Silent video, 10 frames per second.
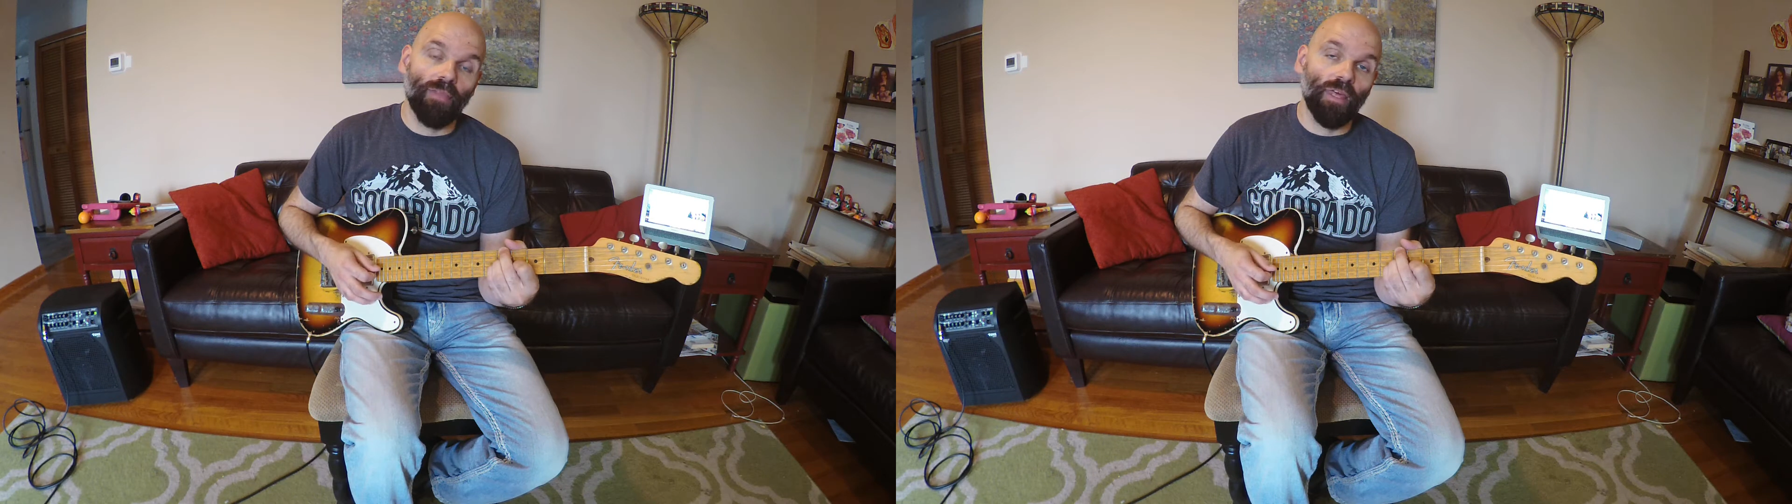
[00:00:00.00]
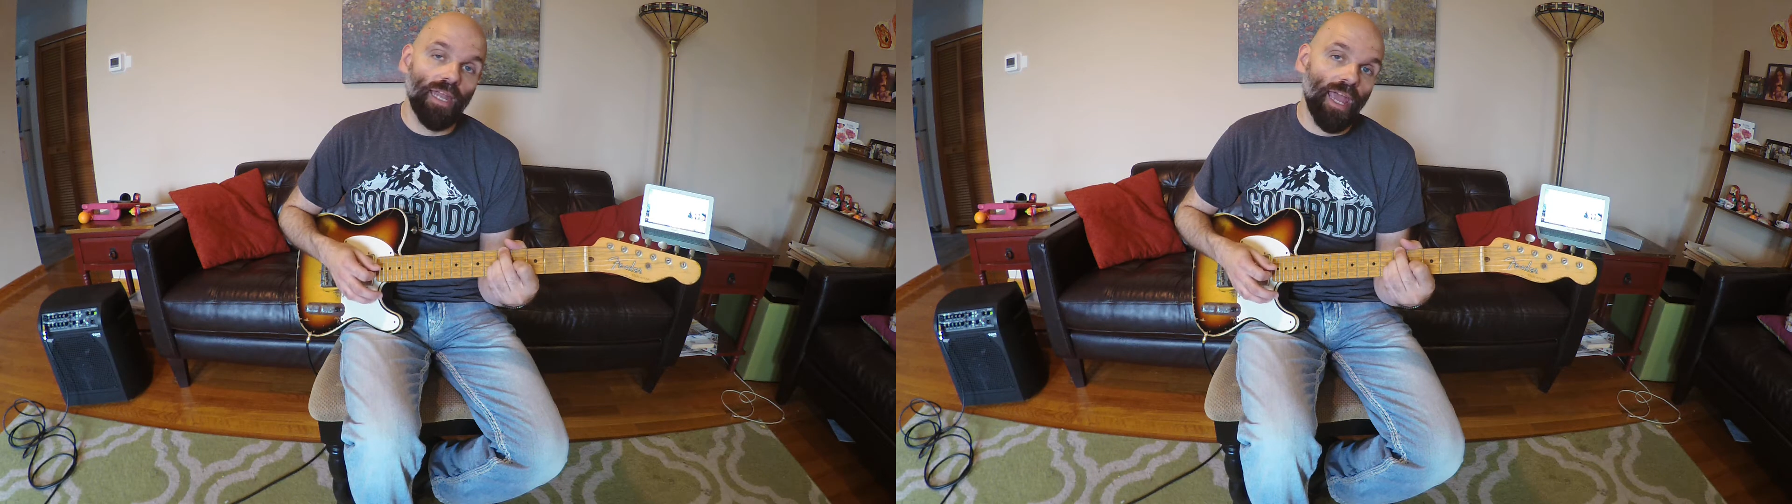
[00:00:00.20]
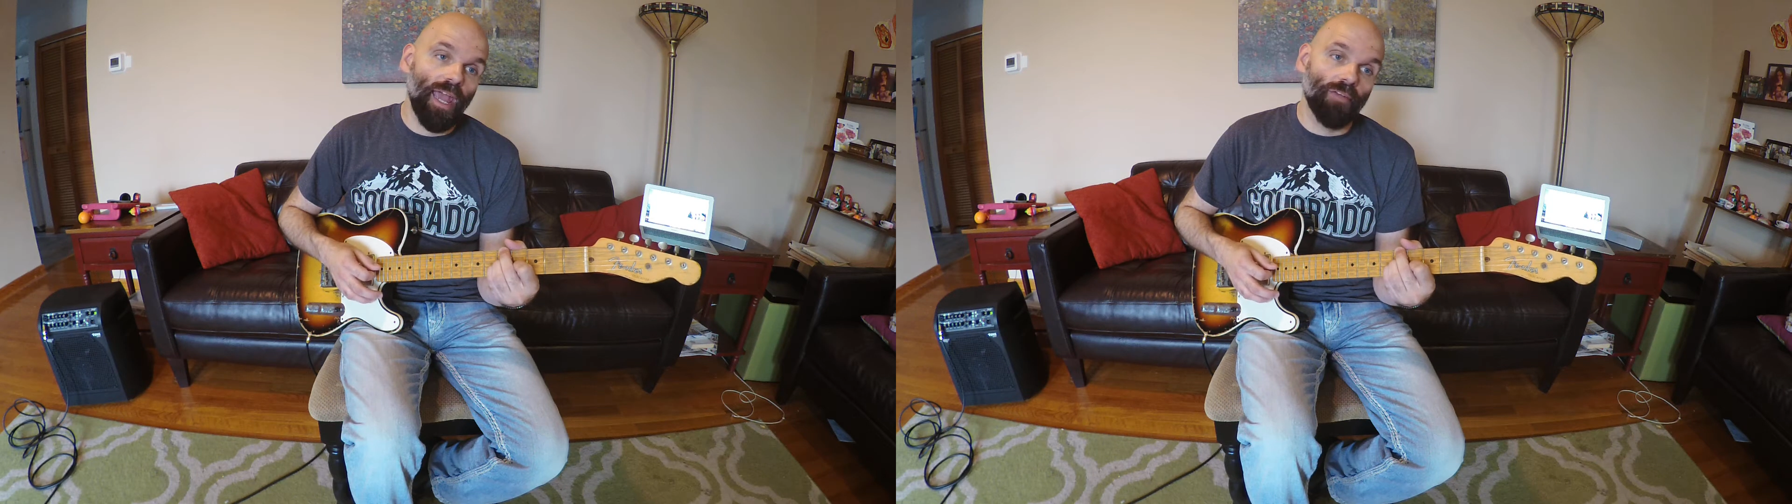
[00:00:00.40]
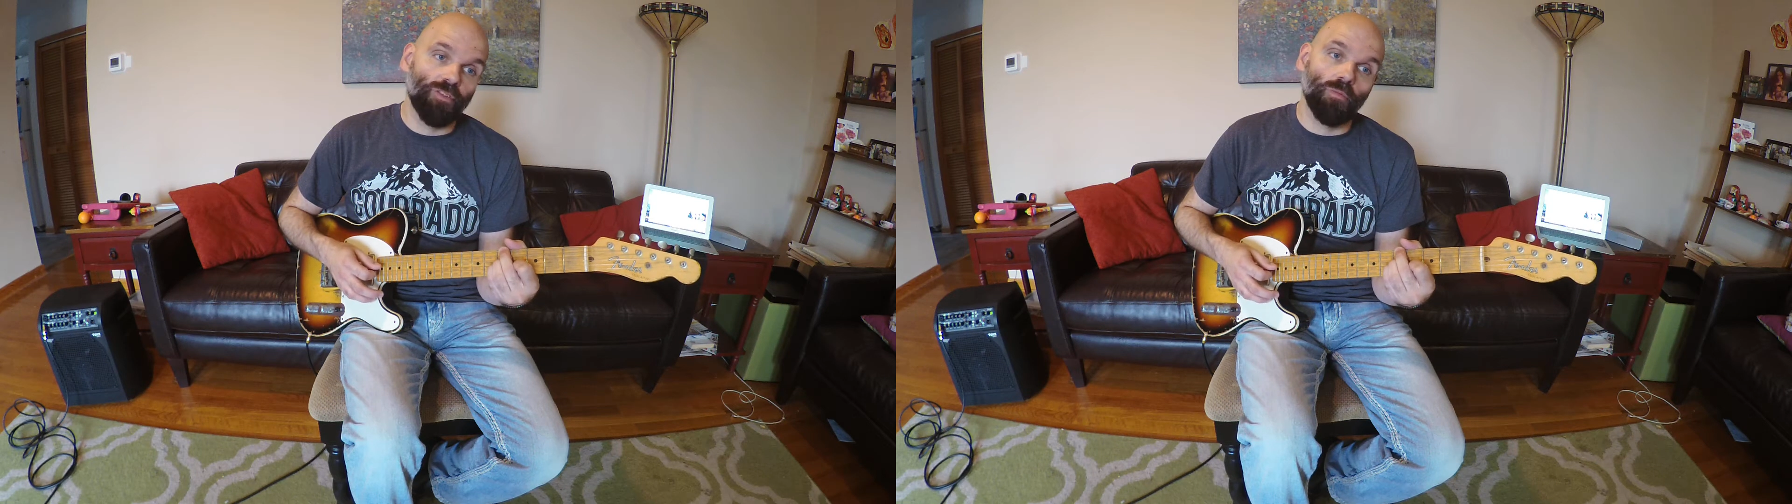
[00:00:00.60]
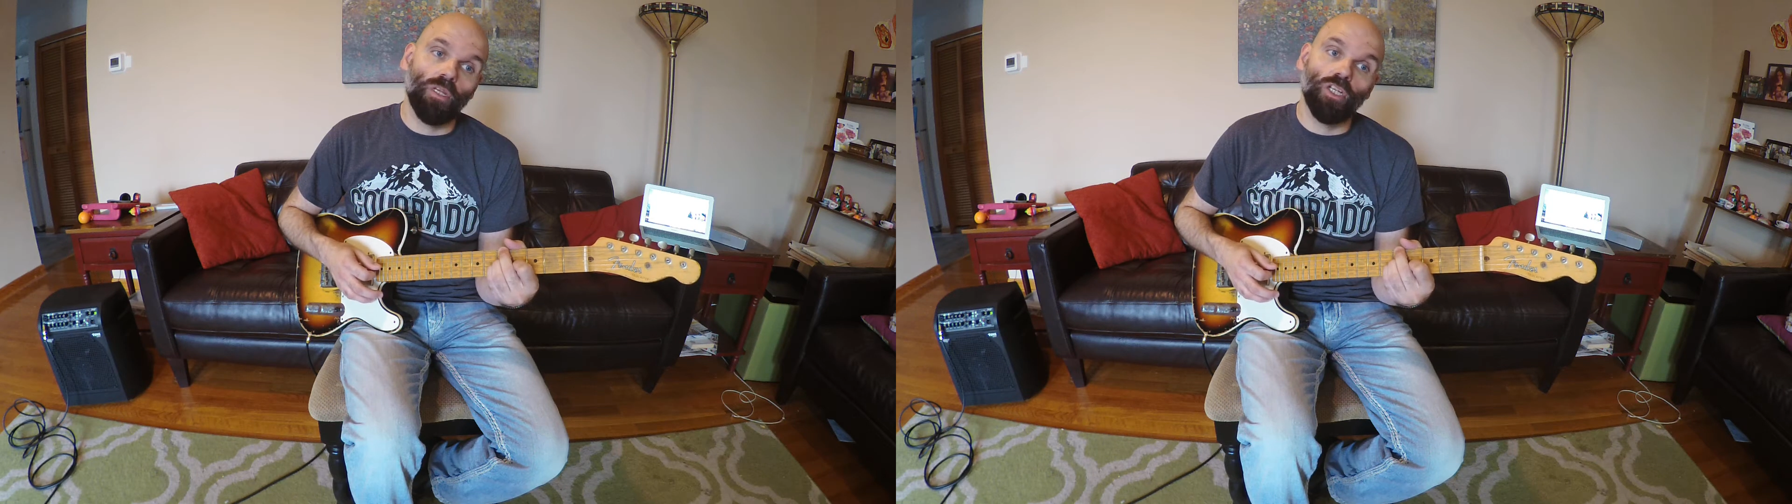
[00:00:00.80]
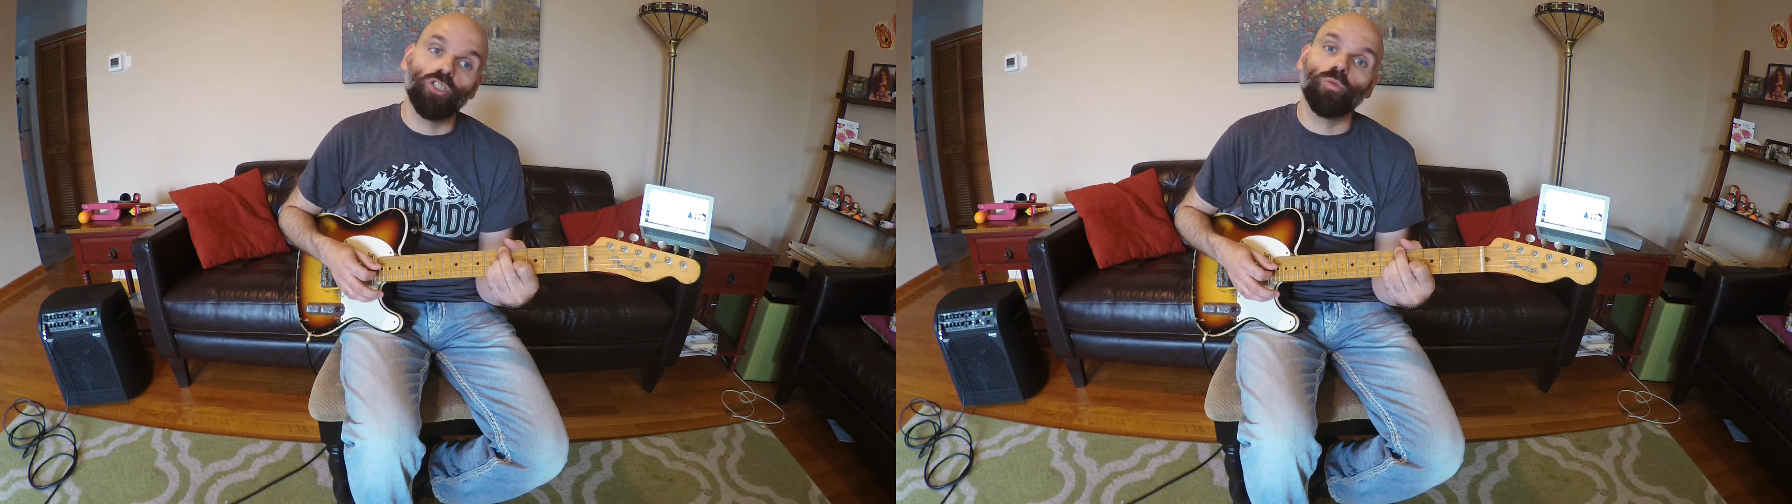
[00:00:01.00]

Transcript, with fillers: then A half diminished,